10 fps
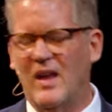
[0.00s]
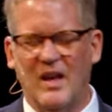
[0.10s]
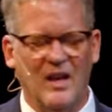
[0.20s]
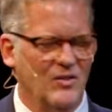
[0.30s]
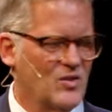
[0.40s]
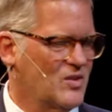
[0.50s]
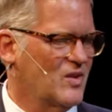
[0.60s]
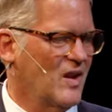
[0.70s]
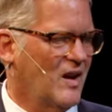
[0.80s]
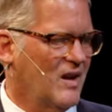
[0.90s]
and
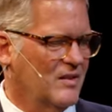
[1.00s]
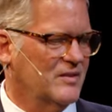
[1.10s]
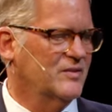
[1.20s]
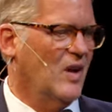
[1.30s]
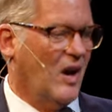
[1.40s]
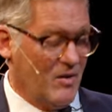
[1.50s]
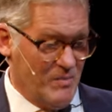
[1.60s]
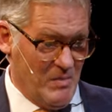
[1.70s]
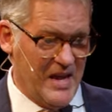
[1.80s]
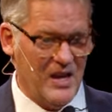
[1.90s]
uh, are
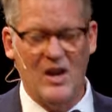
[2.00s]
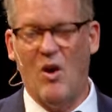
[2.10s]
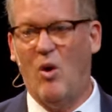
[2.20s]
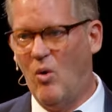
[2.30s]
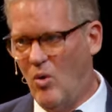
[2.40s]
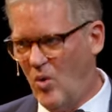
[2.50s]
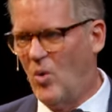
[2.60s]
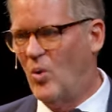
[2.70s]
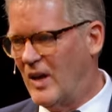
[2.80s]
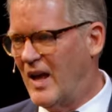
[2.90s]
making a
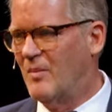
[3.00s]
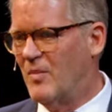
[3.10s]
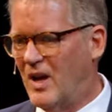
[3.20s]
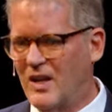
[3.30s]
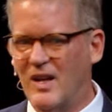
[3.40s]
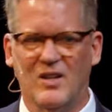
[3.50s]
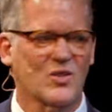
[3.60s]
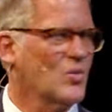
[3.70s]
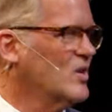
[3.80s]
whole lot of money as a